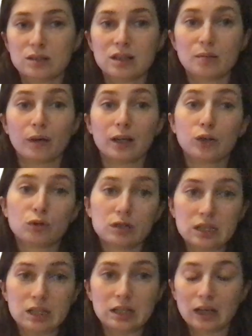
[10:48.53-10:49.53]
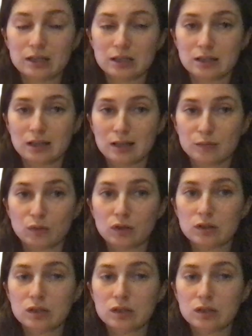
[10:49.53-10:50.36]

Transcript: that might critique his assessment.